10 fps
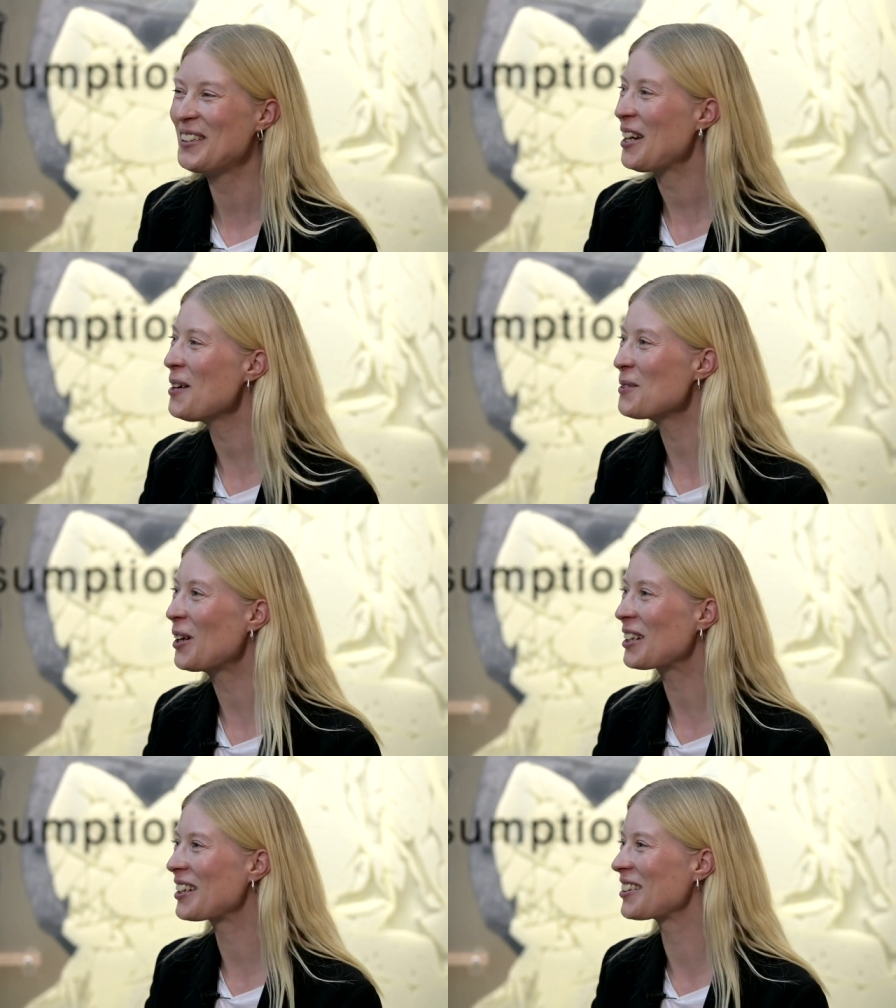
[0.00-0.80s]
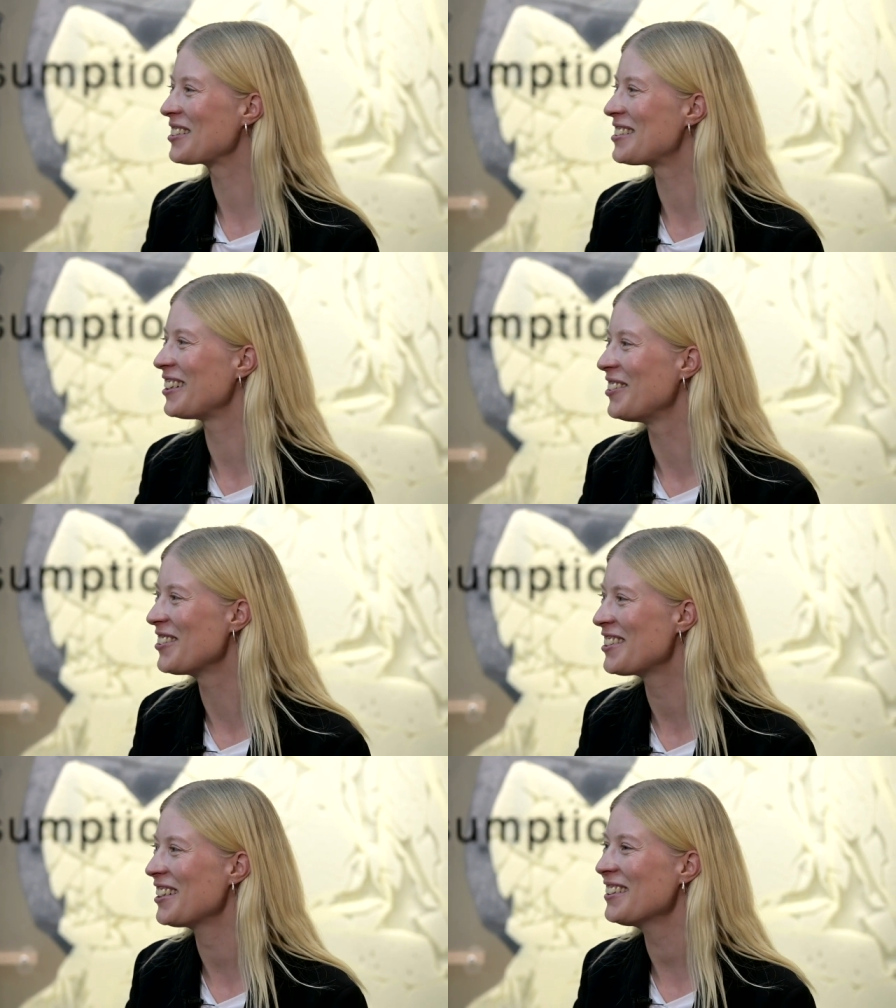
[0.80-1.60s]
but I'm working on a
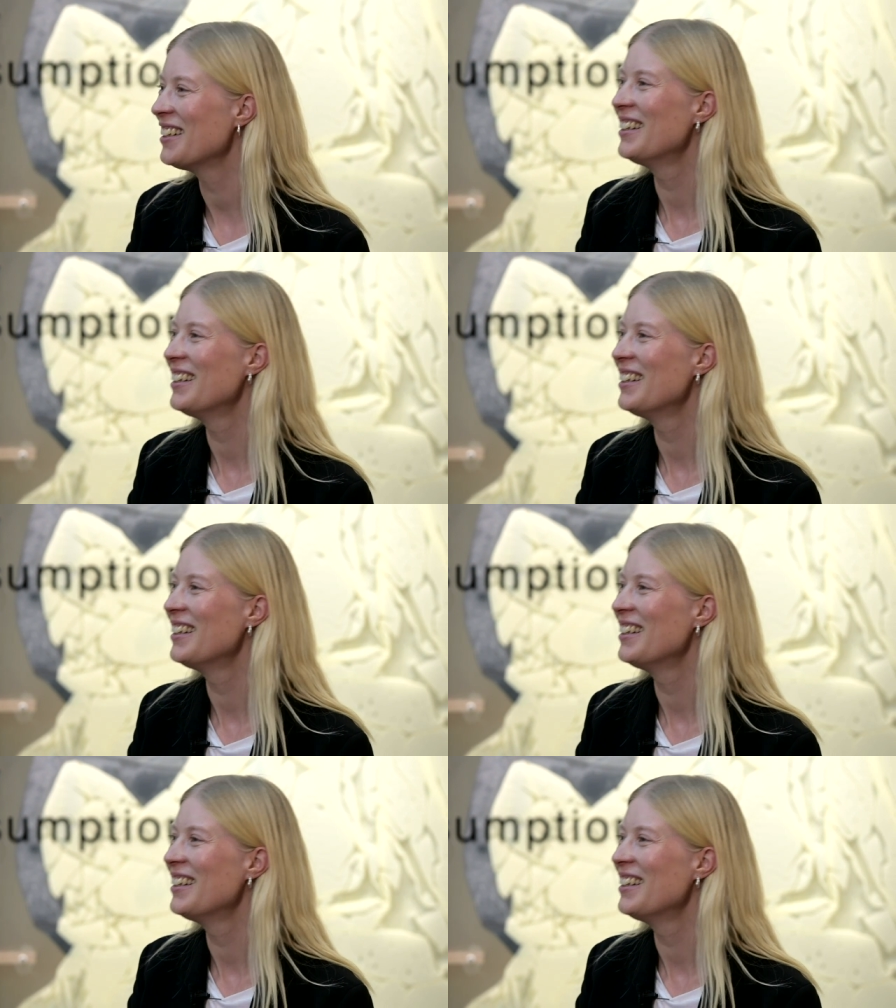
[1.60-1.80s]
solution.